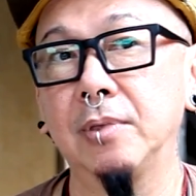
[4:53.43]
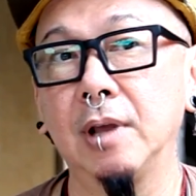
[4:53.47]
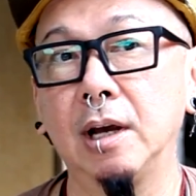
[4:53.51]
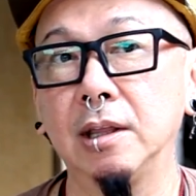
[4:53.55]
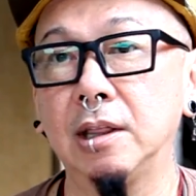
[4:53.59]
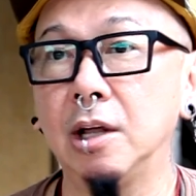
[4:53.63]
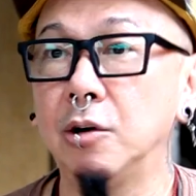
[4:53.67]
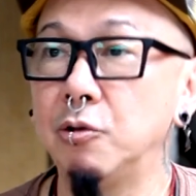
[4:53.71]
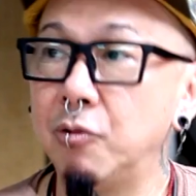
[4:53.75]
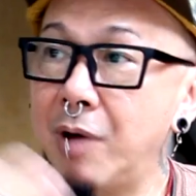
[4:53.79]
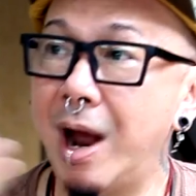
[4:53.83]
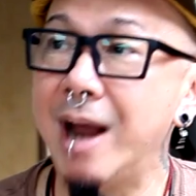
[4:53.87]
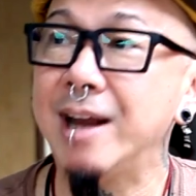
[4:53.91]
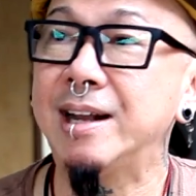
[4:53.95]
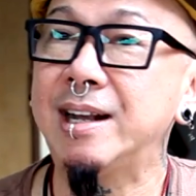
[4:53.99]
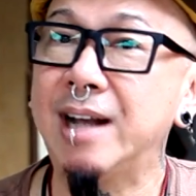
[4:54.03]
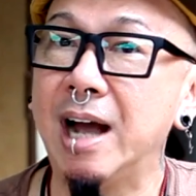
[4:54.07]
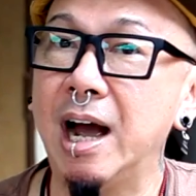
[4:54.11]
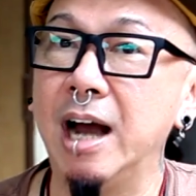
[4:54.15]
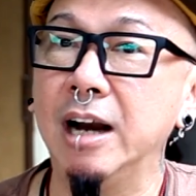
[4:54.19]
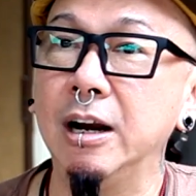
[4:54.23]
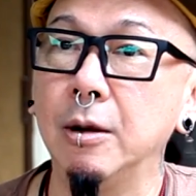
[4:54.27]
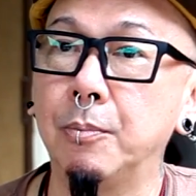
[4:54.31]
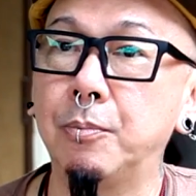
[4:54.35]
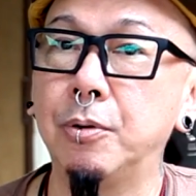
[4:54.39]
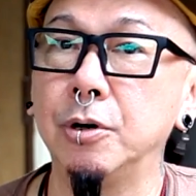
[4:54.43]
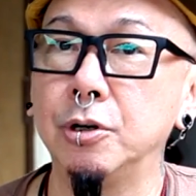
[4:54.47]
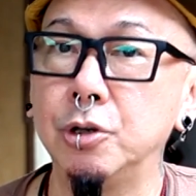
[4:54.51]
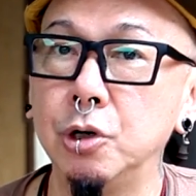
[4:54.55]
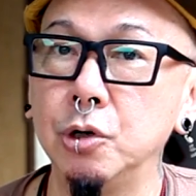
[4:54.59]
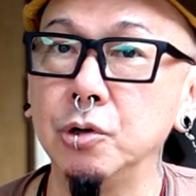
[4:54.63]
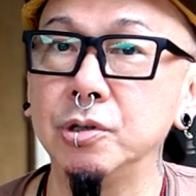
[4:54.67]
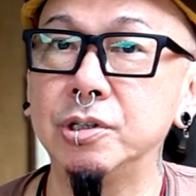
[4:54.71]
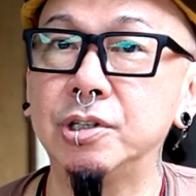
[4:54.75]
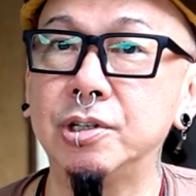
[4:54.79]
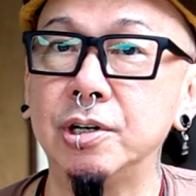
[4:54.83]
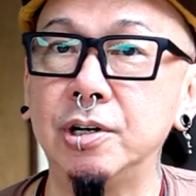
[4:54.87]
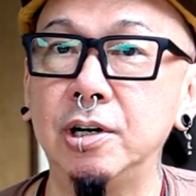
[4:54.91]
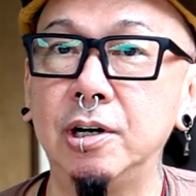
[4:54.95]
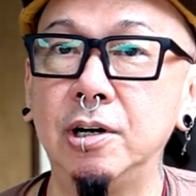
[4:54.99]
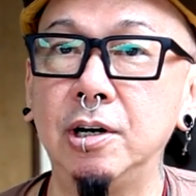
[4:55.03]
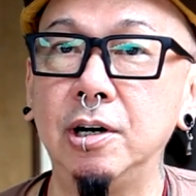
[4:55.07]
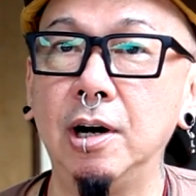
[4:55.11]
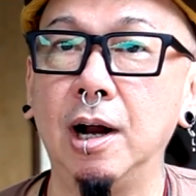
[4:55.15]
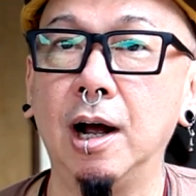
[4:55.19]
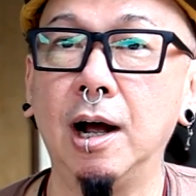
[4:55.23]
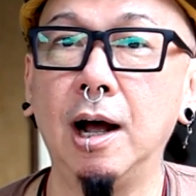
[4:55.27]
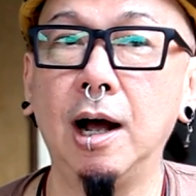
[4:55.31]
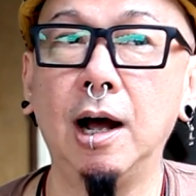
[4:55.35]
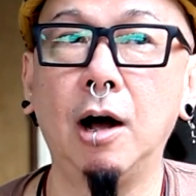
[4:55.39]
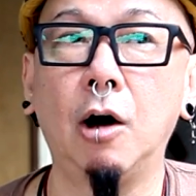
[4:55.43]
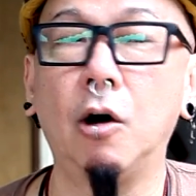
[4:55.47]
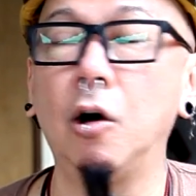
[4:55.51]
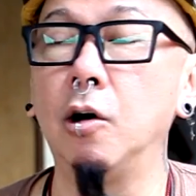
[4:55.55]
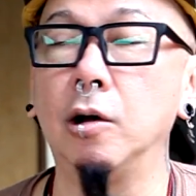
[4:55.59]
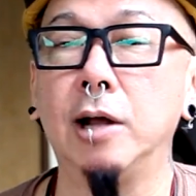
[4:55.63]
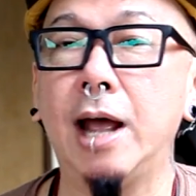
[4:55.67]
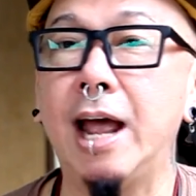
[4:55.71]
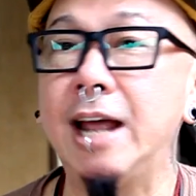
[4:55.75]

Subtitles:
the right kind of producer or